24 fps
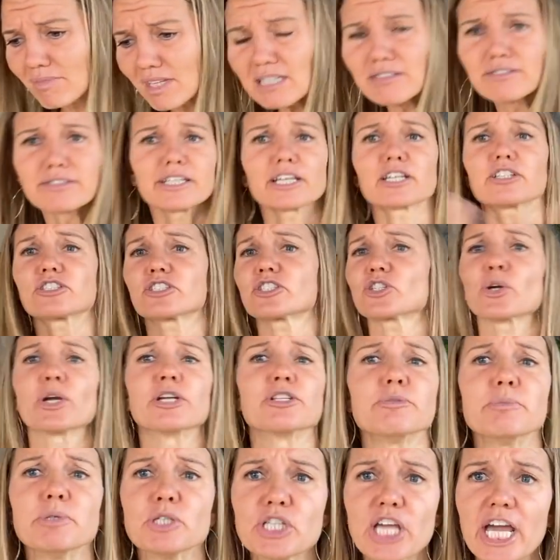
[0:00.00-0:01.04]
sex
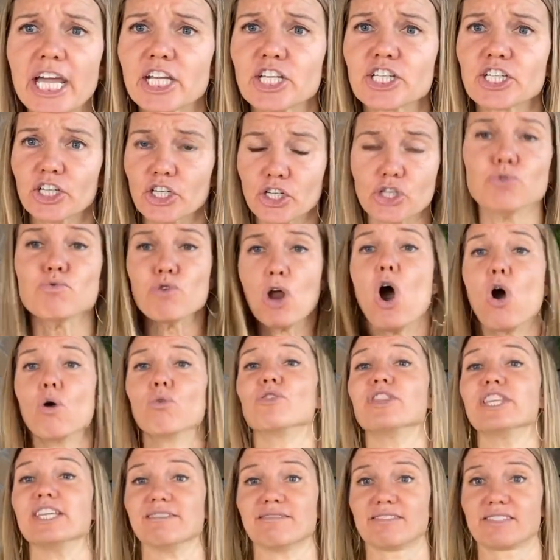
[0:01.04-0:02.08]
transmutation. You know
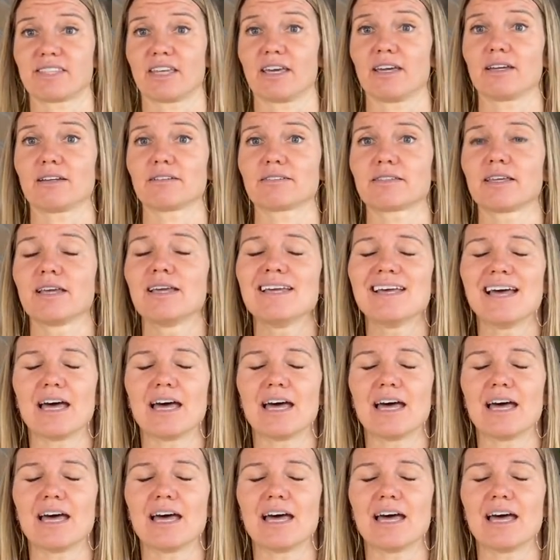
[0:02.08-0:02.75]
these things.